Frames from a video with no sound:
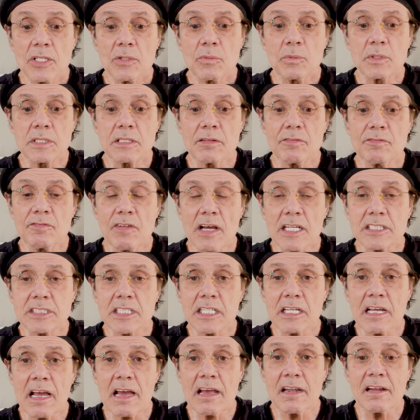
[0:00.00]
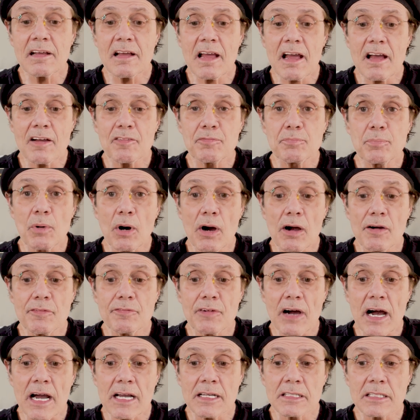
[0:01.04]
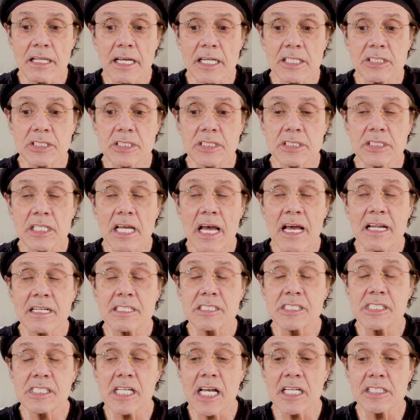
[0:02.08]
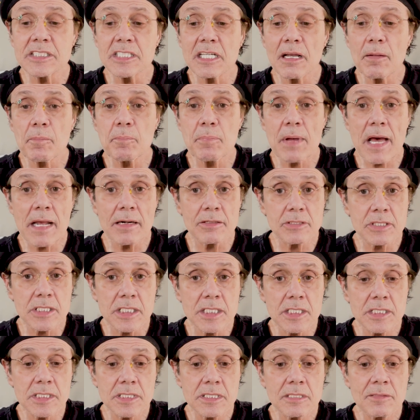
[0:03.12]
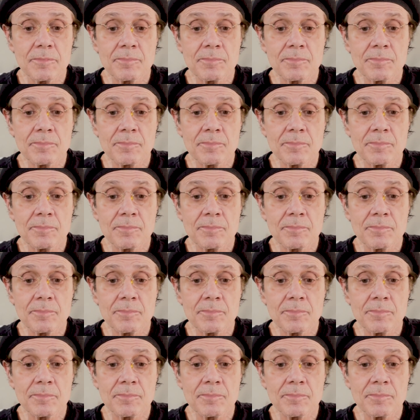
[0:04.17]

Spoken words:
with investigating FBAR violations and assessing penalties.